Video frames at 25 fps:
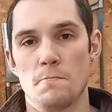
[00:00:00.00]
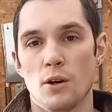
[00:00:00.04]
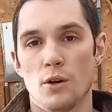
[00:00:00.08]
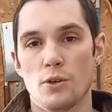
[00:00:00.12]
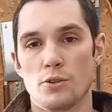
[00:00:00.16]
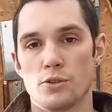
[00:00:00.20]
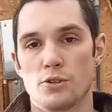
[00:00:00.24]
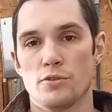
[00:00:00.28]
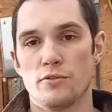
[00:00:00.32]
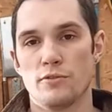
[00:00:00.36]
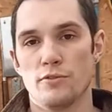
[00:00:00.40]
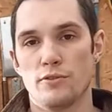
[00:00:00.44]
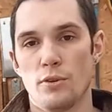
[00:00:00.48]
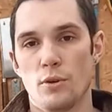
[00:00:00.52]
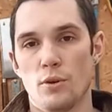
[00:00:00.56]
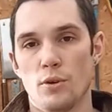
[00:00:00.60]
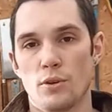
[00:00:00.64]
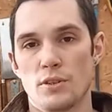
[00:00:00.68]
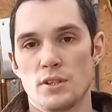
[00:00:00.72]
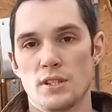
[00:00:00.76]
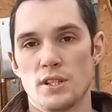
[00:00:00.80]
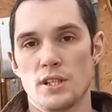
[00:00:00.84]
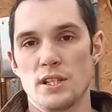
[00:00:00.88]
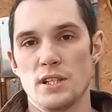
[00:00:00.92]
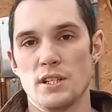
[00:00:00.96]

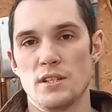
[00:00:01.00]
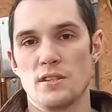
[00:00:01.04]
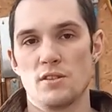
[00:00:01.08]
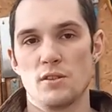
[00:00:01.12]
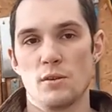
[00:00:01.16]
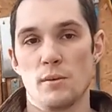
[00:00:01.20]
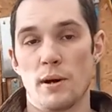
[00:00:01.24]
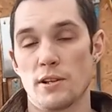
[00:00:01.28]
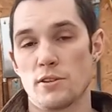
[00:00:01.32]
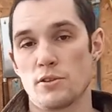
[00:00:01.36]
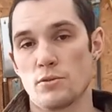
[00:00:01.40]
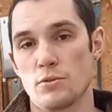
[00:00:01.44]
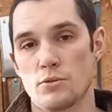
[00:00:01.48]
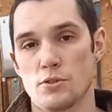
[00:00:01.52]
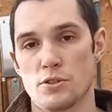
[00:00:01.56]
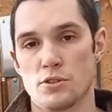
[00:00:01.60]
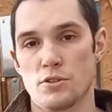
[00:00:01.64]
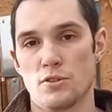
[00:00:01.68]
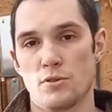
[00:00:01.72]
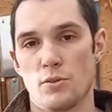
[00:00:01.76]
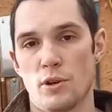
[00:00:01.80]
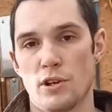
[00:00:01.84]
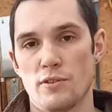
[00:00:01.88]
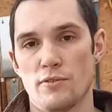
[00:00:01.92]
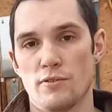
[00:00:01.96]
£140 to about
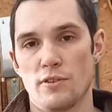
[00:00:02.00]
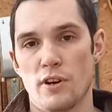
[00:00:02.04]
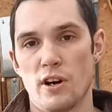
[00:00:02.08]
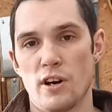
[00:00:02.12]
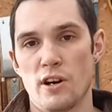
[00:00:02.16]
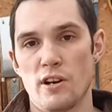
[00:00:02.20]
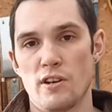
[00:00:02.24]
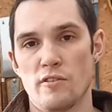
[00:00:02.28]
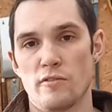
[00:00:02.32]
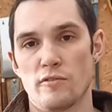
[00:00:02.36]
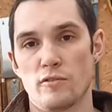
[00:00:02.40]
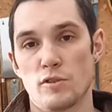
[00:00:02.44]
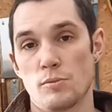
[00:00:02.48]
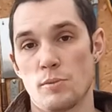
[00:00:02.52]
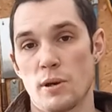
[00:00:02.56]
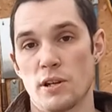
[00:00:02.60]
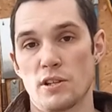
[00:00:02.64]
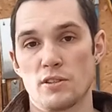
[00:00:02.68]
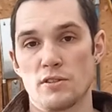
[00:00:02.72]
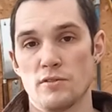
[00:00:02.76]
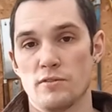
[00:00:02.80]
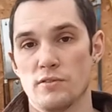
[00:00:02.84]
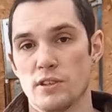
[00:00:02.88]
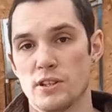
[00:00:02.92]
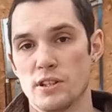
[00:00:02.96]
£225
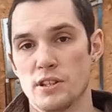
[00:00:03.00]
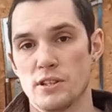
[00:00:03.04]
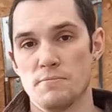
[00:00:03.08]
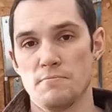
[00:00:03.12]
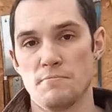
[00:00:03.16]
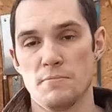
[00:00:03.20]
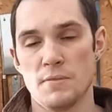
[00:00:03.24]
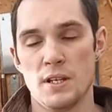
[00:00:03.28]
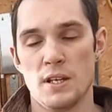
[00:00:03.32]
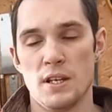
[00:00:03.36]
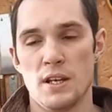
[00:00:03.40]
respectively.